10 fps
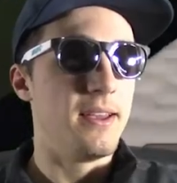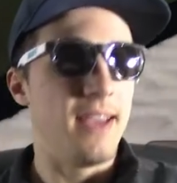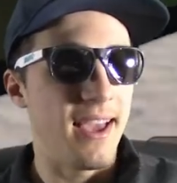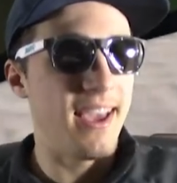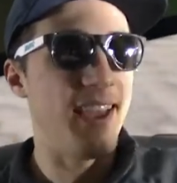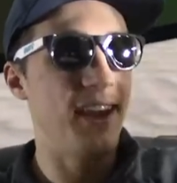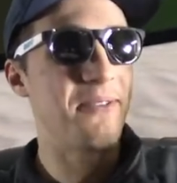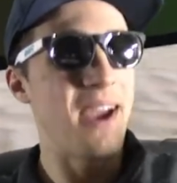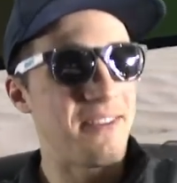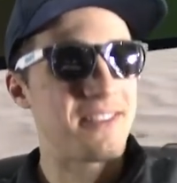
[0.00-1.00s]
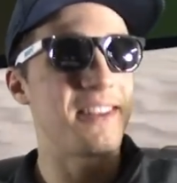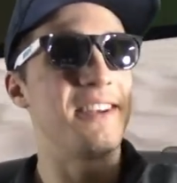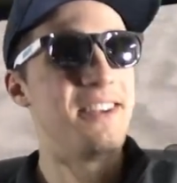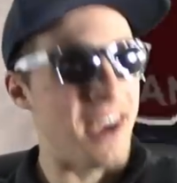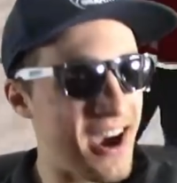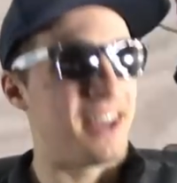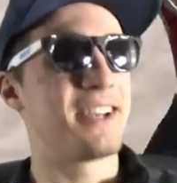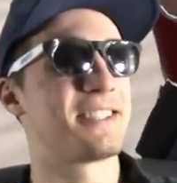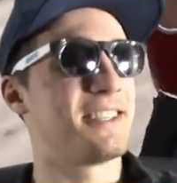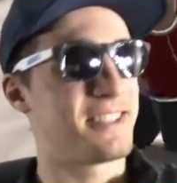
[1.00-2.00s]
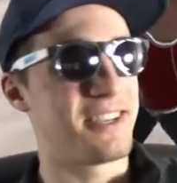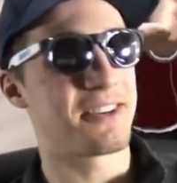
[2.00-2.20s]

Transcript: Hey, wave to the non-existent